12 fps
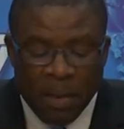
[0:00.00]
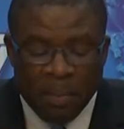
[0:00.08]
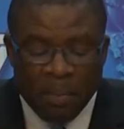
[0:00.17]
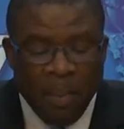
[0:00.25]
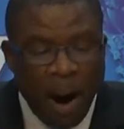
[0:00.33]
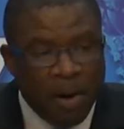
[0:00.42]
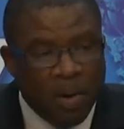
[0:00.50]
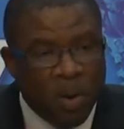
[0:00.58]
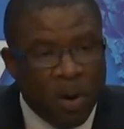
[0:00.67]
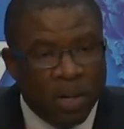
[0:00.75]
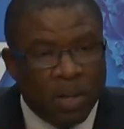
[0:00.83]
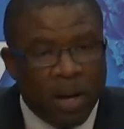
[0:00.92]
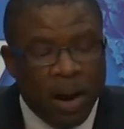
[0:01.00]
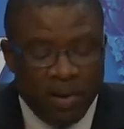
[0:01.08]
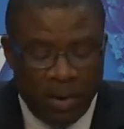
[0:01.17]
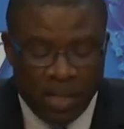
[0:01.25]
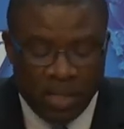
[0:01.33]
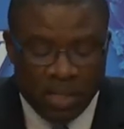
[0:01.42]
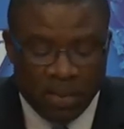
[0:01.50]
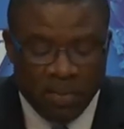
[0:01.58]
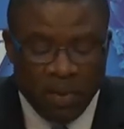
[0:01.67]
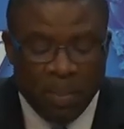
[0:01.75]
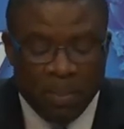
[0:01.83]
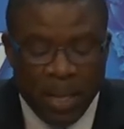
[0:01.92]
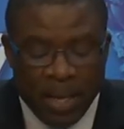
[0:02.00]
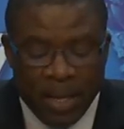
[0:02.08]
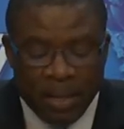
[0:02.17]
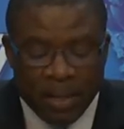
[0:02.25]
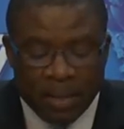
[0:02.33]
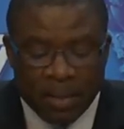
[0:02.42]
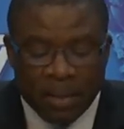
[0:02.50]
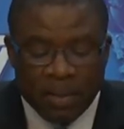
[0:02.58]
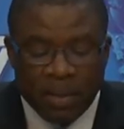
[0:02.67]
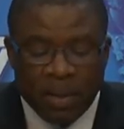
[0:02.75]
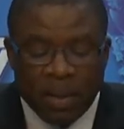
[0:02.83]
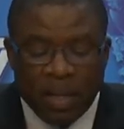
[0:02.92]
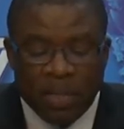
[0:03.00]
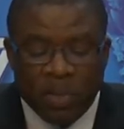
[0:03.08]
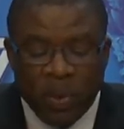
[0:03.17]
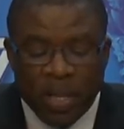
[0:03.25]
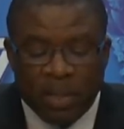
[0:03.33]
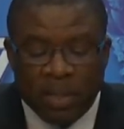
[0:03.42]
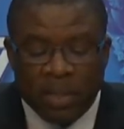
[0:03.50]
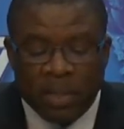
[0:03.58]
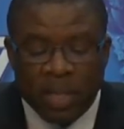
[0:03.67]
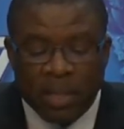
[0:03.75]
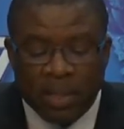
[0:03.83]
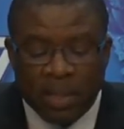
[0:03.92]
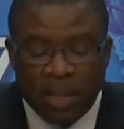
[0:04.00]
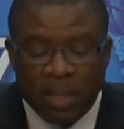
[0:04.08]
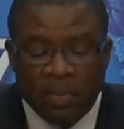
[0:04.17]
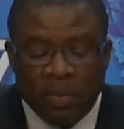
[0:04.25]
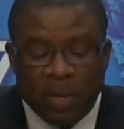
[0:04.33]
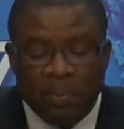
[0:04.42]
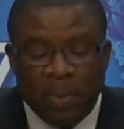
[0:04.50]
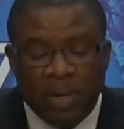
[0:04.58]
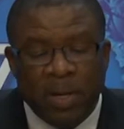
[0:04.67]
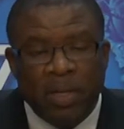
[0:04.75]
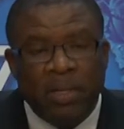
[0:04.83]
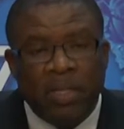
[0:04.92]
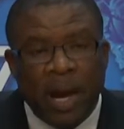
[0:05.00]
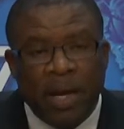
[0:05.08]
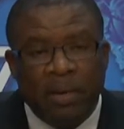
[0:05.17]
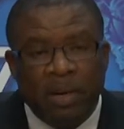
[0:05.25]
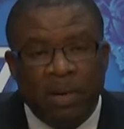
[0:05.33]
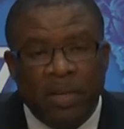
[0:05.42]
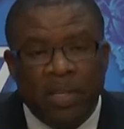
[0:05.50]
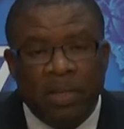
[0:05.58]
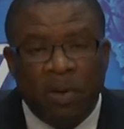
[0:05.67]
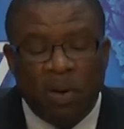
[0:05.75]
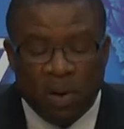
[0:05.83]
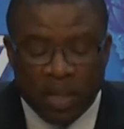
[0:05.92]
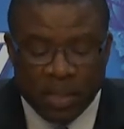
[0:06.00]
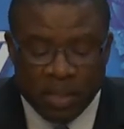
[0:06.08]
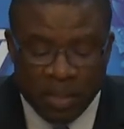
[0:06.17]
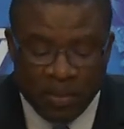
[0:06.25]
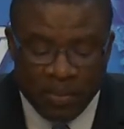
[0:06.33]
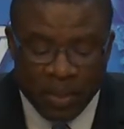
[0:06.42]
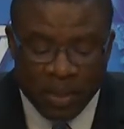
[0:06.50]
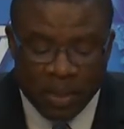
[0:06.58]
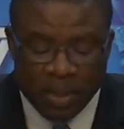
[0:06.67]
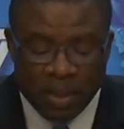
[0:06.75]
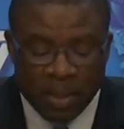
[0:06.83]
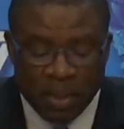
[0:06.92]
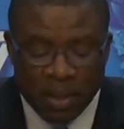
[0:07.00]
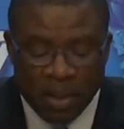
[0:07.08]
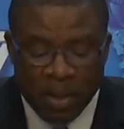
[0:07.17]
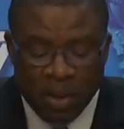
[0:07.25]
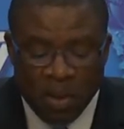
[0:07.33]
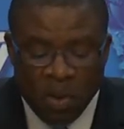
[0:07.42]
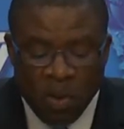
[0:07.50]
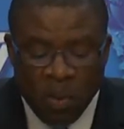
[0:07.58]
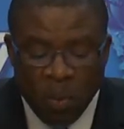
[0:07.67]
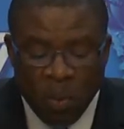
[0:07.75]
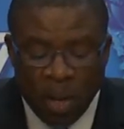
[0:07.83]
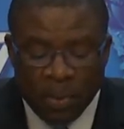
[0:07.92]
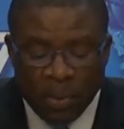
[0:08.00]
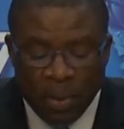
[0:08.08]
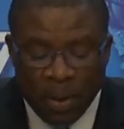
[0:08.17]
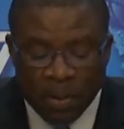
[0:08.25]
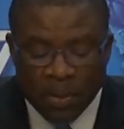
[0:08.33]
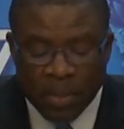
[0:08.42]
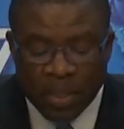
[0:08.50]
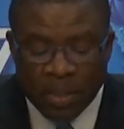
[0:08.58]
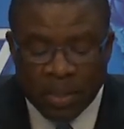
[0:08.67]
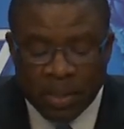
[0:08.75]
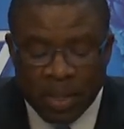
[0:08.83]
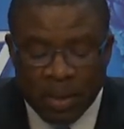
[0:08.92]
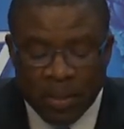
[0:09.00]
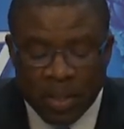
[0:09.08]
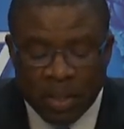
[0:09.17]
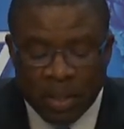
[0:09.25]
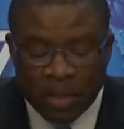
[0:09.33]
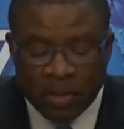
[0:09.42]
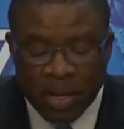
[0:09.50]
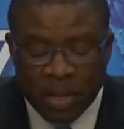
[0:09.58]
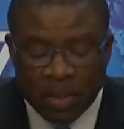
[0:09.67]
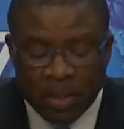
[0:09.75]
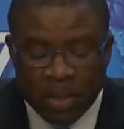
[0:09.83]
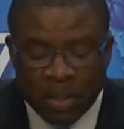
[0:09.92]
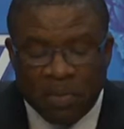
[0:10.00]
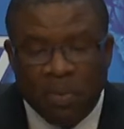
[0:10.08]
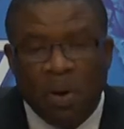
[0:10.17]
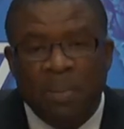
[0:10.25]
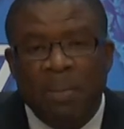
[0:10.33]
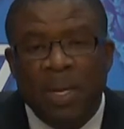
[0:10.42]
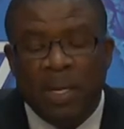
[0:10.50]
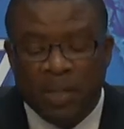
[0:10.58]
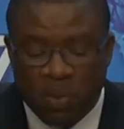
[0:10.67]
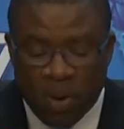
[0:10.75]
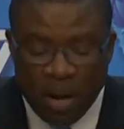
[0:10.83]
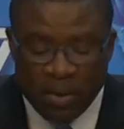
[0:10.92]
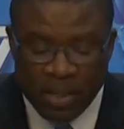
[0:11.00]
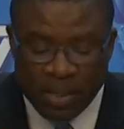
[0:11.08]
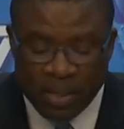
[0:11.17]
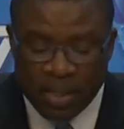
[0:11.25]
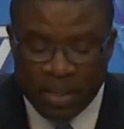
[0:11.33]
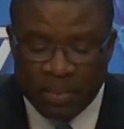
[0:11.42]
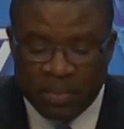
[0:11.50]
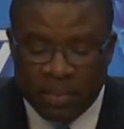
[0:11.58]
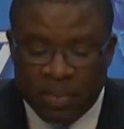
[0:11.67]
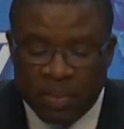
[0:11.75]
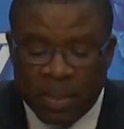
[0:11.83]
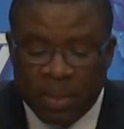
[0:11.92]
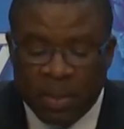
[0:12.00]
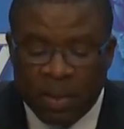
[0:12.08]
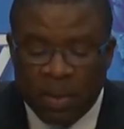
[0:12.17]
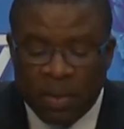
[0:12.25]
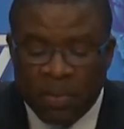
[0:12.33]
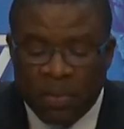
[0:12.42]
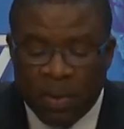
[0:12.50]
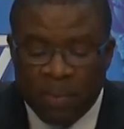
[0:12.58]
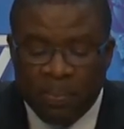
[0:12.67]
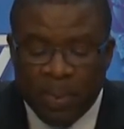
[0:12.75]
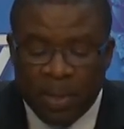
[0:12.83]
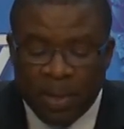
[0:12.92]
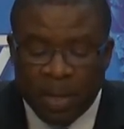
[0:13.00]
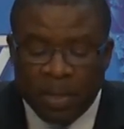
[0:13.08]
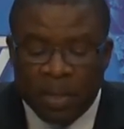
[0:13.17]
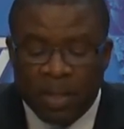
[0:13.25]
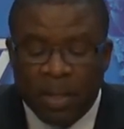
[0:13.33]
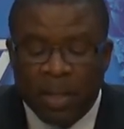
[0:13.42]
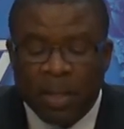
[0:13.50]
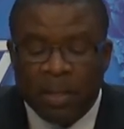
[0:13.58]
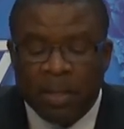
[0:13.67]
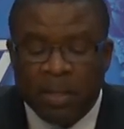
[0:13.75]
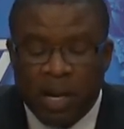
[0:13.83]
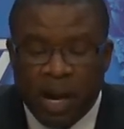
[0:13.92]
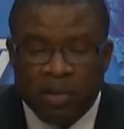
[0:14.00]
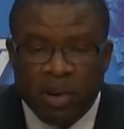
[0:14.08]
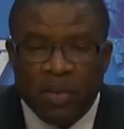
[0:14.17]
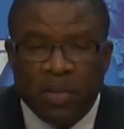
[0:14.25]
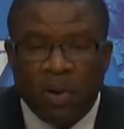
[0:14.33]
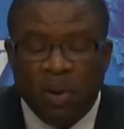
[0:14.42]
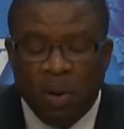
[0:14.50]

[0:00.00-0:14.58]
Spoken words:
Marijuana arrests for male in 2016 for the period January to August 31st, 1,734 males were arrested. For the period January to